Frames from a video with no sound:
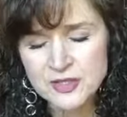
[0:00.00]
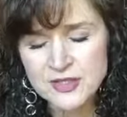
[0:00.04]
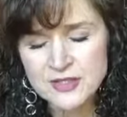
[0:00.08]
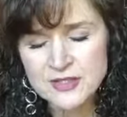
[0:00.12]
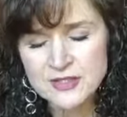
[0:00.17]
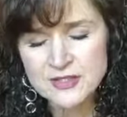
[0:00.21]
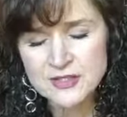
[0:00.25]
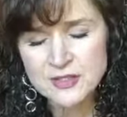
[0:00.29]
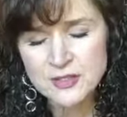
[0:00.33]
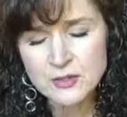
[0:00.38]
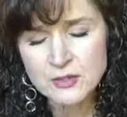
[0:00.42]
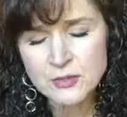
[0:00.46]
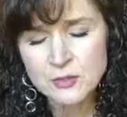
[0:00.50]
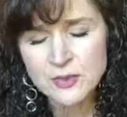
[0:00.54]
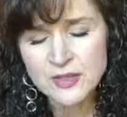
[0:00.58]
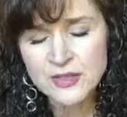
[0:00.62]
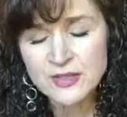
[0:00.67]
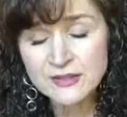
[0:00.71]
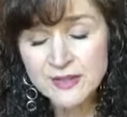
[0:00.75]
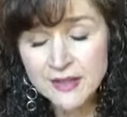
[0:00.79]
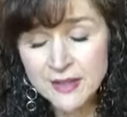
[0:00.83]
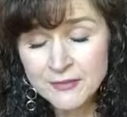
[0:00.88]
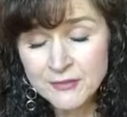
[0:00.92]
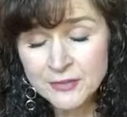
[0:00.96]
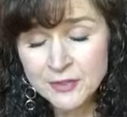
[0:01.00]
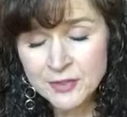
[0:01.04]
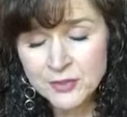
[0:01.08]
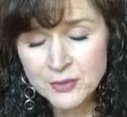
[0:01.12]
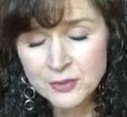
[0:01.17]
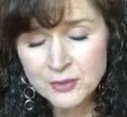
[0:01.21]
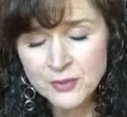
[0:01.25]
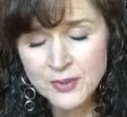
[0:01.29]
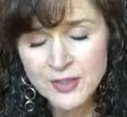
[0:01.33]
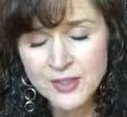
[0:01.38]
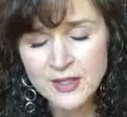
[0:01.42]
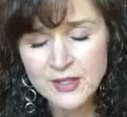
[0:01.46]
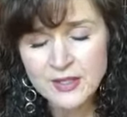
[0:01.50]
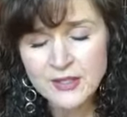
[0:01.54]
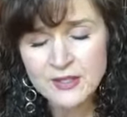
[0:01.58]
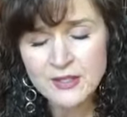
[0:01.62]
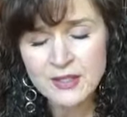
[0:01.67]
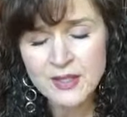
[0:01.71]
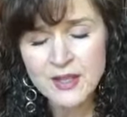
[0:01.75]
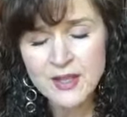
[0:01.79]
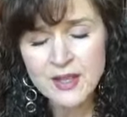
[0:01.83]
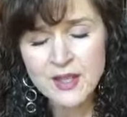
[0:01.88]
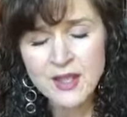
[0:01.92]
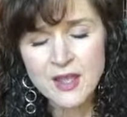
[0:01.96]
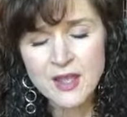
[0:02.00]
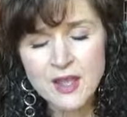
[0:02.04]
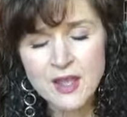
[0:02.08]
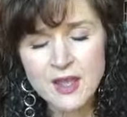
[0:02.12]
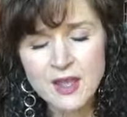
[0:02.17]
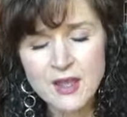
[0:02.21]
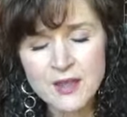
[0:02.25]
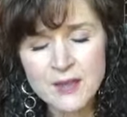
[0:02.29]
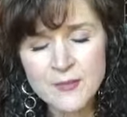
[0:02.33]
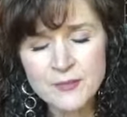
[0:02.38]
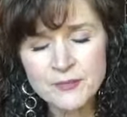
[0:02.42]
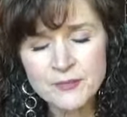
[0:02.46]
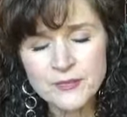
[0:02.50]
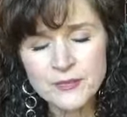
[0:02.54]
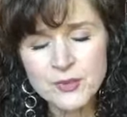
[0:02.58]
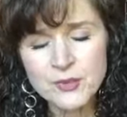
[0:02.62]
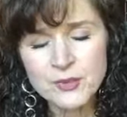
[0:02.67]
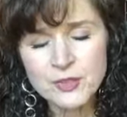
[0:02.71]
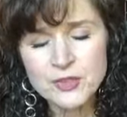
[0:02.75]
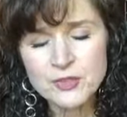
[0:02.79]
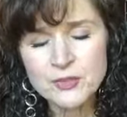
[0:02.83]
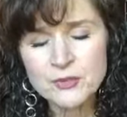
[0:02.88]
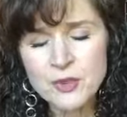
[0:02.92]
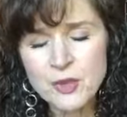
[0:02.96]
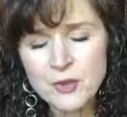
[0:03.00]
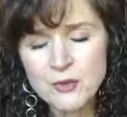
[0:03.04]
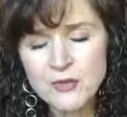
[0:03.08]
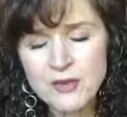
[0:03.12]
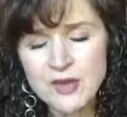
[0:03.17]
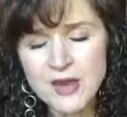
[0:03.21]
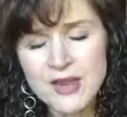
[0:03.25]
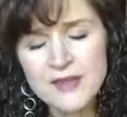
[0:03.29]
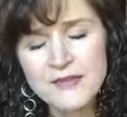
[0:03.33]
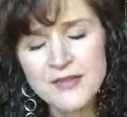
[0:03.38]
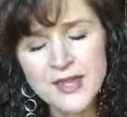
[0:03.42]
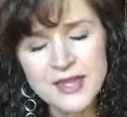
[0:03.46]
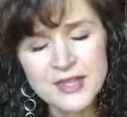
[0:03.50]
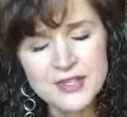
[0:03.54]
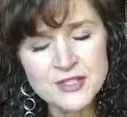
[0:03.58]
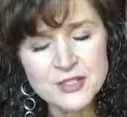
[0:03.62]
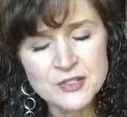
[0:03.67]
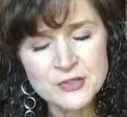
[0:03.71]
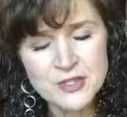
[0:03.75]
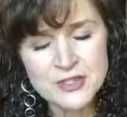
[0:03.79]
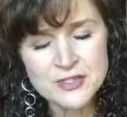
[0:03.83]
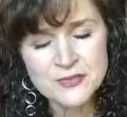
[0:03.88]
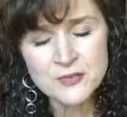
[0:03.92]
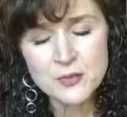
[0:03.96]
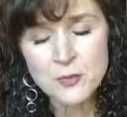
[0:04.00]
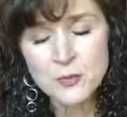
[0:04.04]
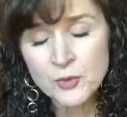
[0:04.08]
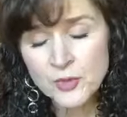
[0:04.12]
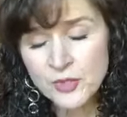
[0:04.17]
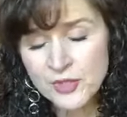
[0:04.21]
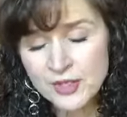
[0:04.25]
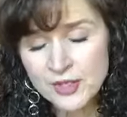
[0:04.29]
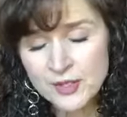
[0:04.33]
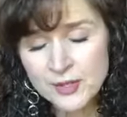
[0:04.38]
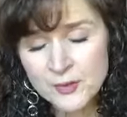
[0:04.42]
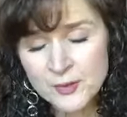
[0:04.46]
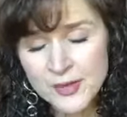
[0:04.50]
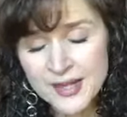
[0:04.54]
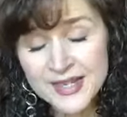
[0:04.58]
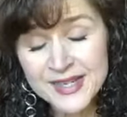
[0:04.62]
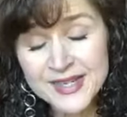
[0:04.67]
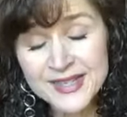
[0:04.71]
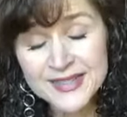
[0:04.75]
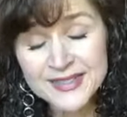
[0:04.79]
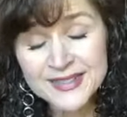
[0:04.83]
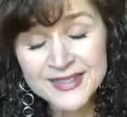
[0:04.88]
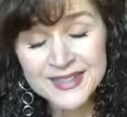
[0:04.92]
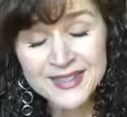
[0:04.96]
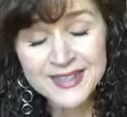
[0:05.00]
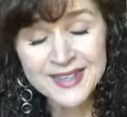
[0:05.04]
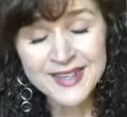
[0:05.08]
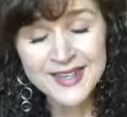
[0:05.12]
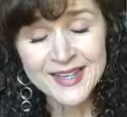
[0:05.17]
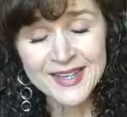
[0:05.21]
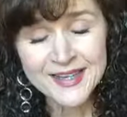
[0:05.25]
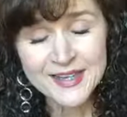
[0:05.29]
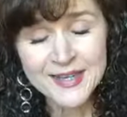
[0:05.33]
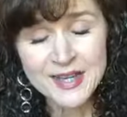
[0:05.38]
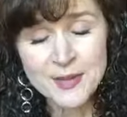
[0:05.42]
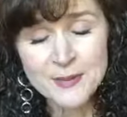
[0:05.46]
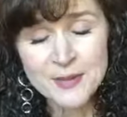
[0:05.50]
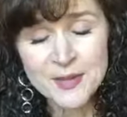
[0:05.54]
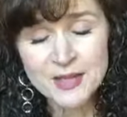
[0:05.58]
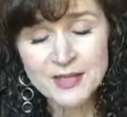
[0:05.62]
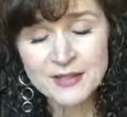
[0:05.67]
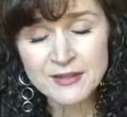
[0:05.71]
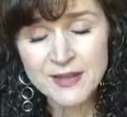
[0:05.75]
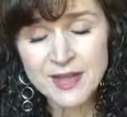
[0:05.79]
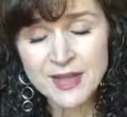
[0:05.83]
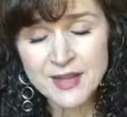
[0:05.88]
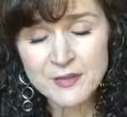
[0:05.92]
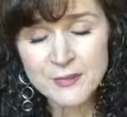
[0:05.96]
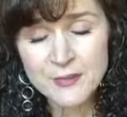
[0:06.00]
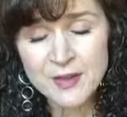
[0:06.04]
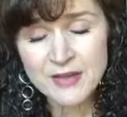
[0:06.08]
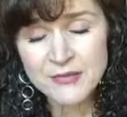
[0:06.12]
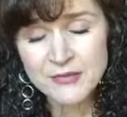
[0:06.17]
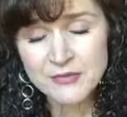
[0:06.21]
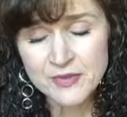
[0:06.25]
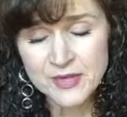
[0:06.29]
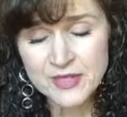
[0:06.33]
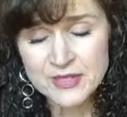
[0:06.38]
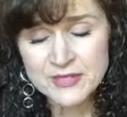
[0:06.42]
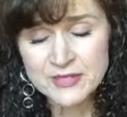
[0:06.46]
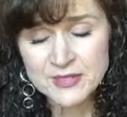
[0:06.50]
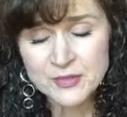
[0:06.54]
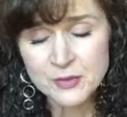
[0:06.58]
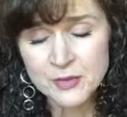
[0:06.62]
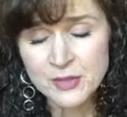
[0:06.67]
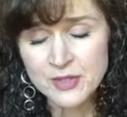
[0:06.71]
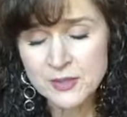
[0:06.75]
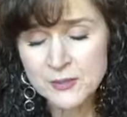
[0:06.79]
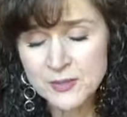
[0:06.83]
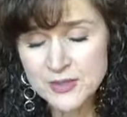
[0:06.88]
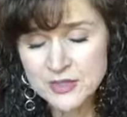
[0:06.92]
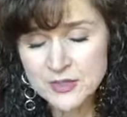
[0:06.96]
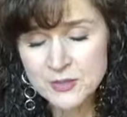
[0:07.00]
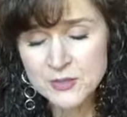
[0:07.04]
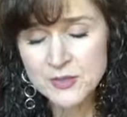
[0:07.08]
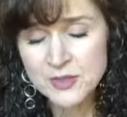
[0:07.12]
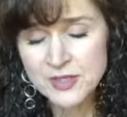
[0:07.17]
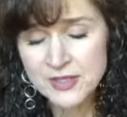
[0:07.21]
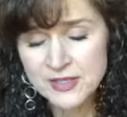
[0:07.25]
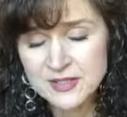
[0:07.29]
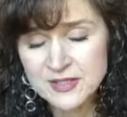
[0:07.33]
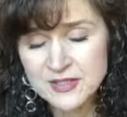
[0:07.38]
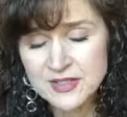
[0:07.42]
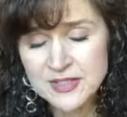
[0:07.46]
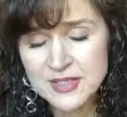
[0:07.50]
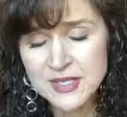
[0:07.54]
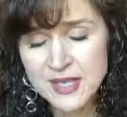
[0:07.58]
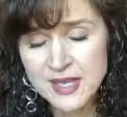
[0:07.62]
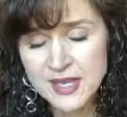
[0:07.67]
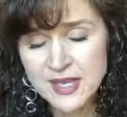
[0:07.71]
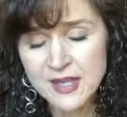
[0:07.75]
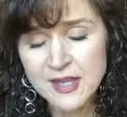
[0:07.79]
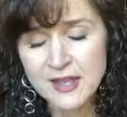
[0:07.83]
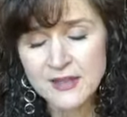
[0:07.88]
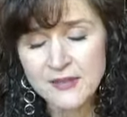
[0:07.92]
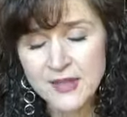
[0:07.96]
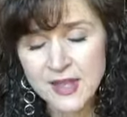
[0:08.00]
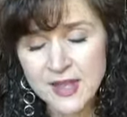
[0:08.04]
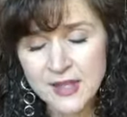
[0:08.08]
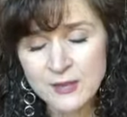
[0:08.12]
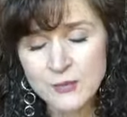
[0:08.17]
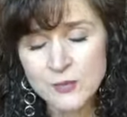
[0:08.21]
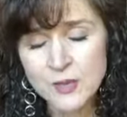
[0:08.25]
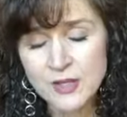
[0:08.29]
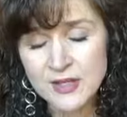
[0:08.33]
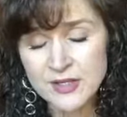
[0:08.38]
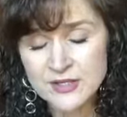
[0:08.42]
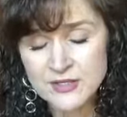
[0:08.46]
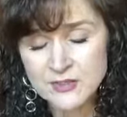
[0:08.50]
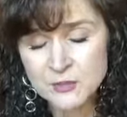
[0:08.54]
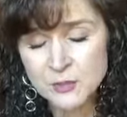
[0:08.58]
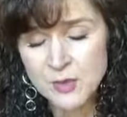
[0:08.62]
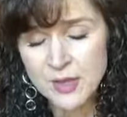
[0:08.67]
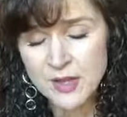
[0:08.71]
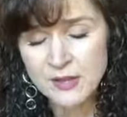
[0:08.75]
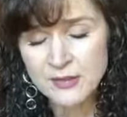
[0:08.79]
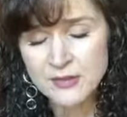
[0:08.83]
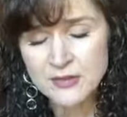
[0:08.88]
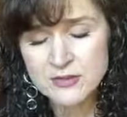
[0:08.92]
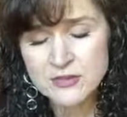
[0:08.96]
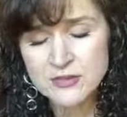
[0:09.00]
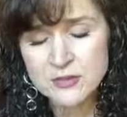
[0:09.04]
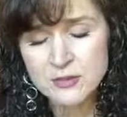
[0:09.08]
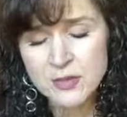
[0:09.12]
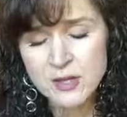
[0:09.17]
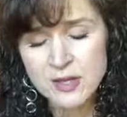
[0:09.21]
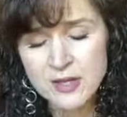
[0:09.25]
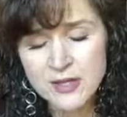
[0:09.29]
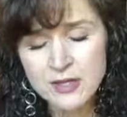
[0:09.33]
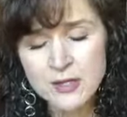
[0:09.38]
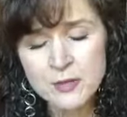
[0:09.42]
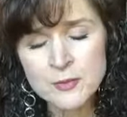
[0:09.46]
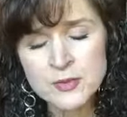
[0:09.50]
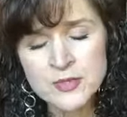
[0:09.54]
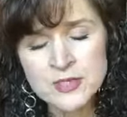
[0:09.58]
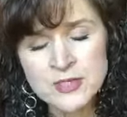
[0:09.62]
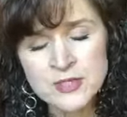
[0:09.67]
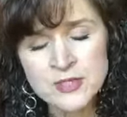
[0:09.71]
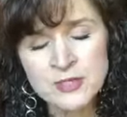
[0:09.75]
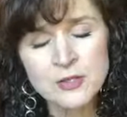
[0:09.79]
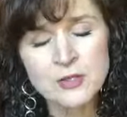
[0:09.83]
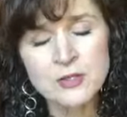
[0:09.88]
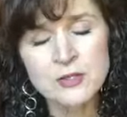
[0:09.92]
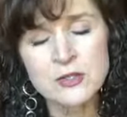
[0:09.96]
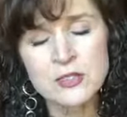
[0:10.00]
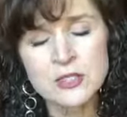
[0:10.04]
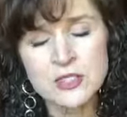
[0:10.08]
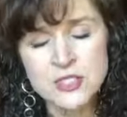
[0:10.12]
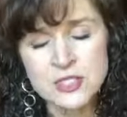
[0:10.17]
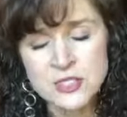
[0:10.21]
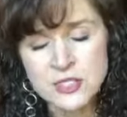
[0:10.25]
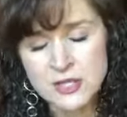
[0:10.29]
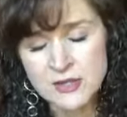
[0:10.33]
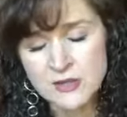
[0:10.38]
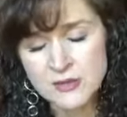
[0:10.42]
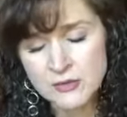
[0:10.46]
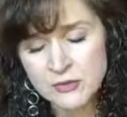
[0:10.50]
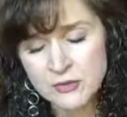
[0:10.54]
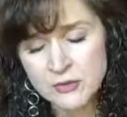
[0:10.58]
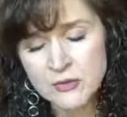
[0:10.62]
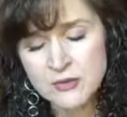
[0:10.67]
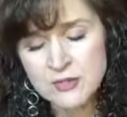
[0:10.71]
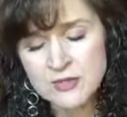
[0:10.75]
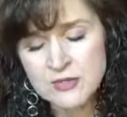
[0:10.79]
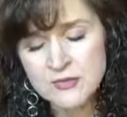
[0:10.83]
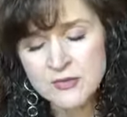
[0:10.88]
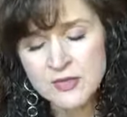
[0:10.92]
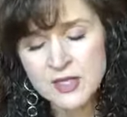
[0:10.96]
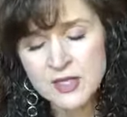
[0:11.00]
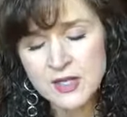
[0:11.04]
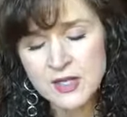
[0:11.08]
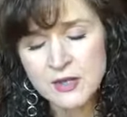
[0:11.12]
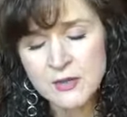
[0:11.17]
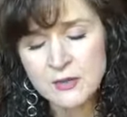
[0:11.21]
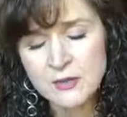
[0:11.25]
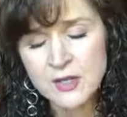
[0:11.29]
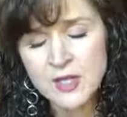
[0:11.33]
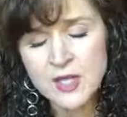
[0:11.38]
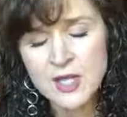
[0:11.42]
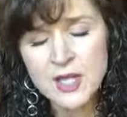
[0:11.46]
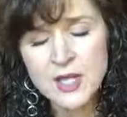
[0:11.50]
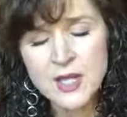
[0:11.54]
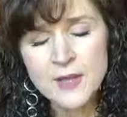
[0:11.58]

And so we love you and um, Lord, you know that I've had a stressful morning already, and I bet a lot of my friends who are going to be tuning in today have had one as well. And so, God, help us to encourage each other through this video.